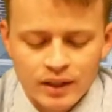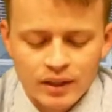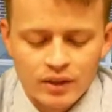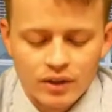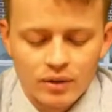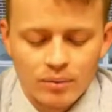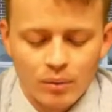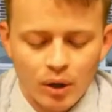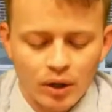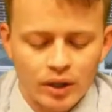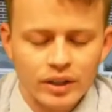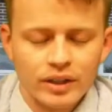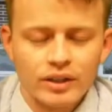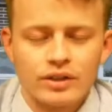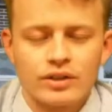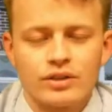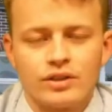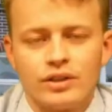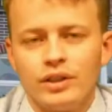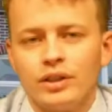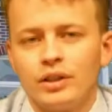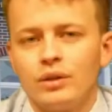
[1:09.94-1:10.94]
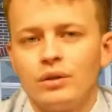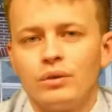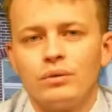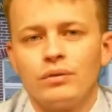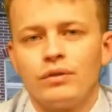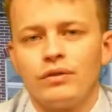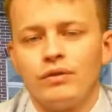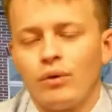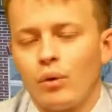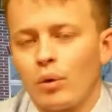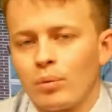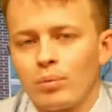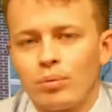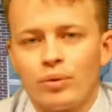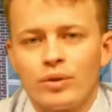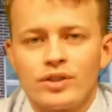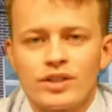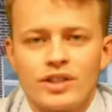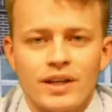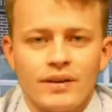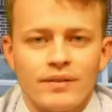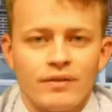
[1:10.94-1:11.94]
the market is still
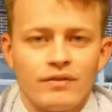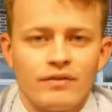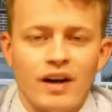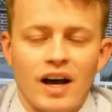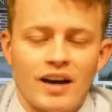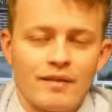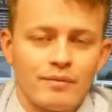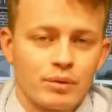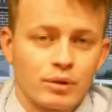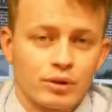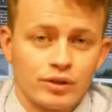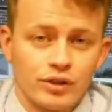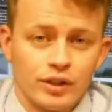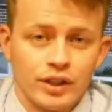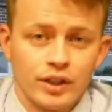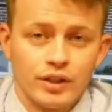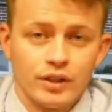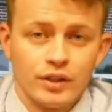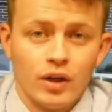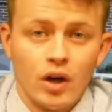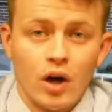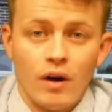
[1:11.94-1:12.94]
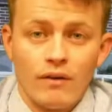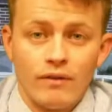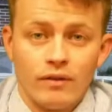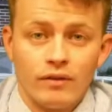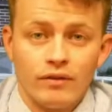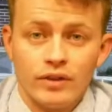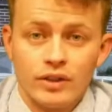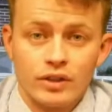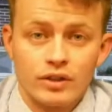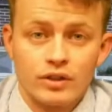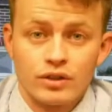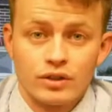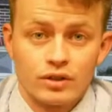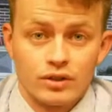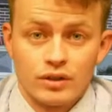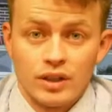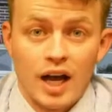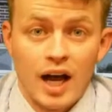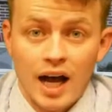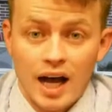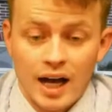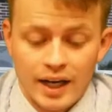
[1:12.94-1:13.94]
4.75% off of its
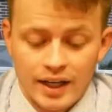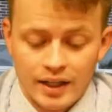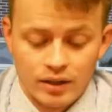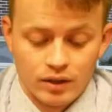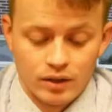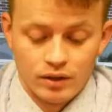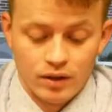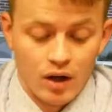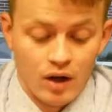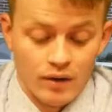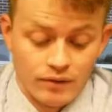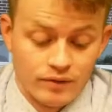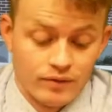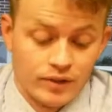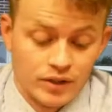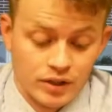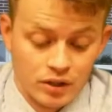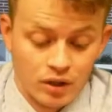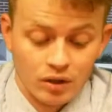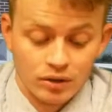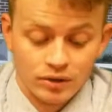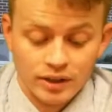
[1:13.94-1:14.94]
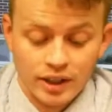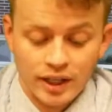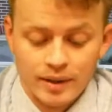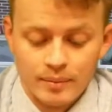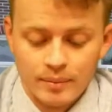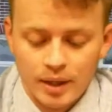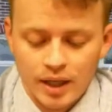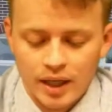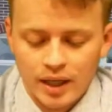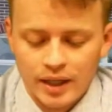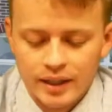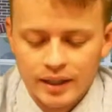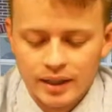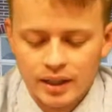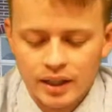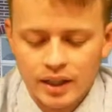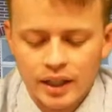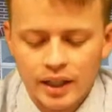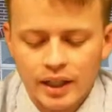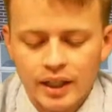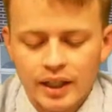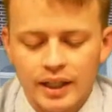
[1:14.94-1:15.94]
high or off of its all-time high.
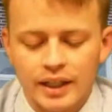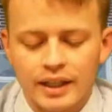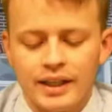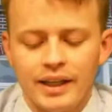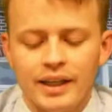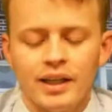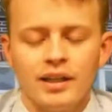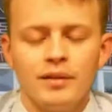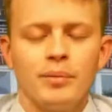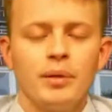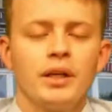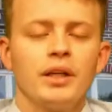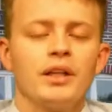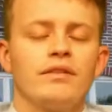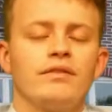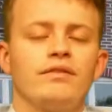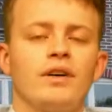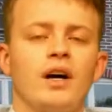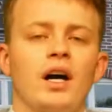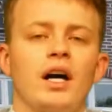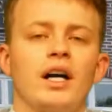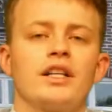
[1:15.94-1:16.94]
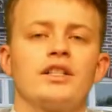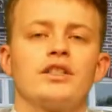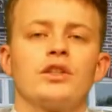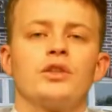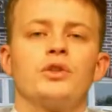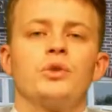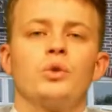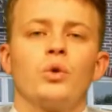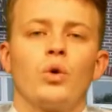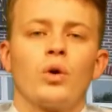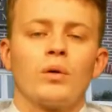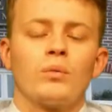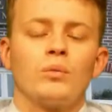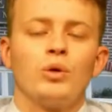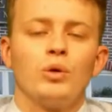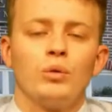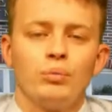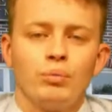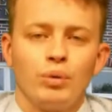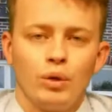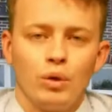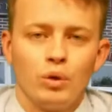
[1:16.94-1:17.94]
And Canterbury defines a
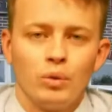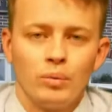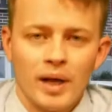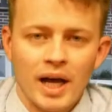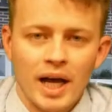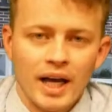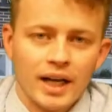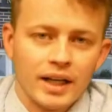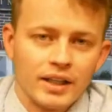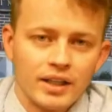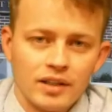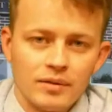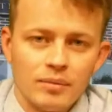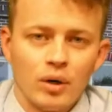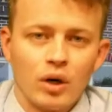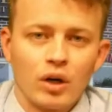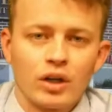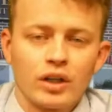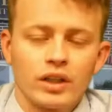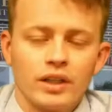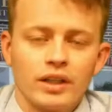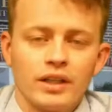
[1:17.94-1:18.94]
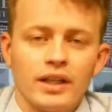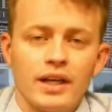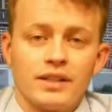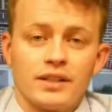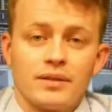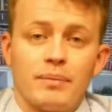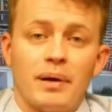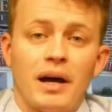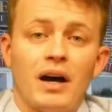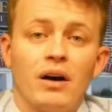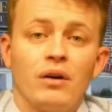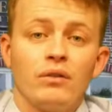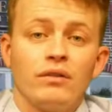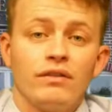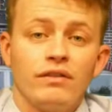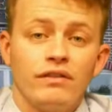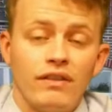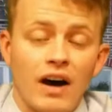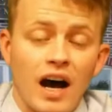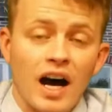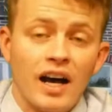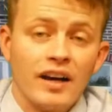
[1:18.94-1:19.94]
normal pullback in the market as
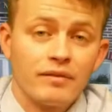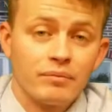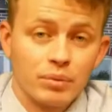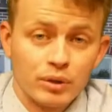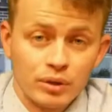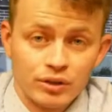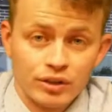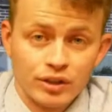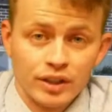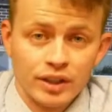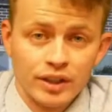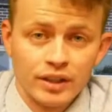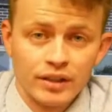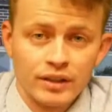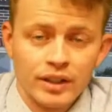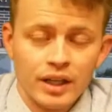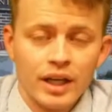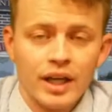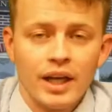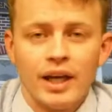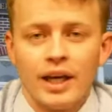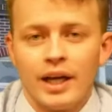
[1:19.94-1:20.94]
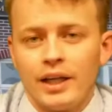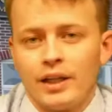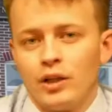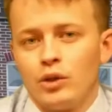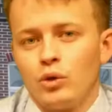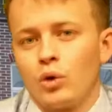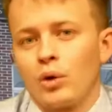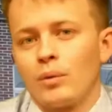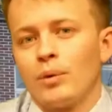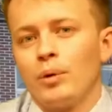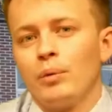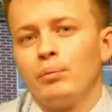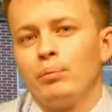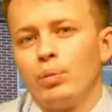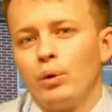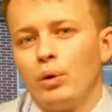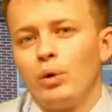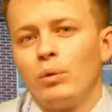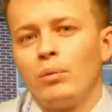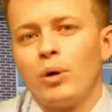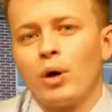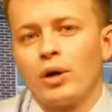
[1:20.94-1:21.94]
about 5%, and a normal
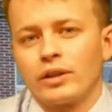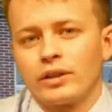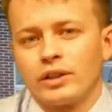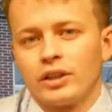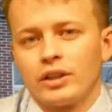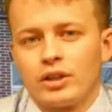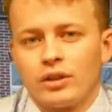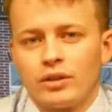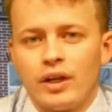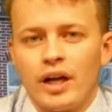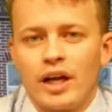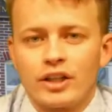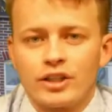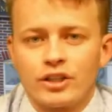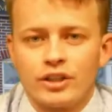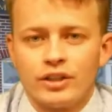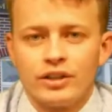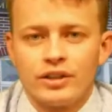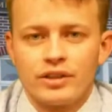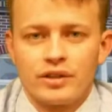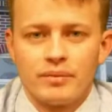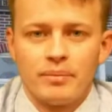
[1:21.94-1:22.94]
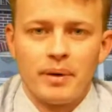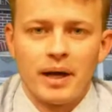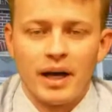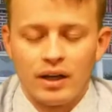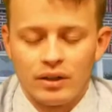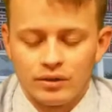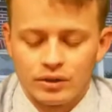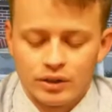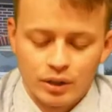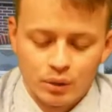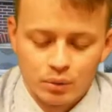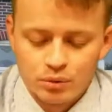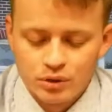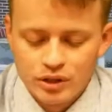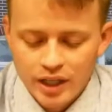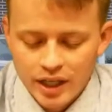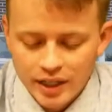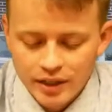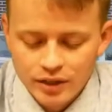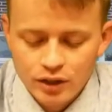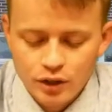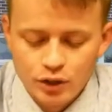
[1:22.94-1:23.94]
bull market correction is about, 10
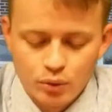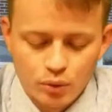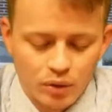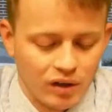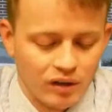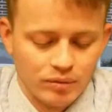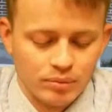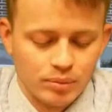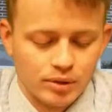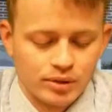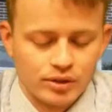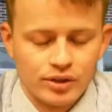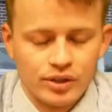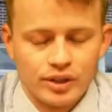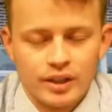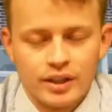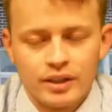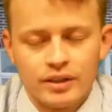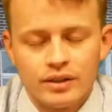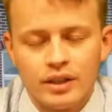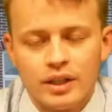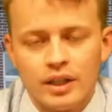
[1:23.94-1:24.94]
to 12%.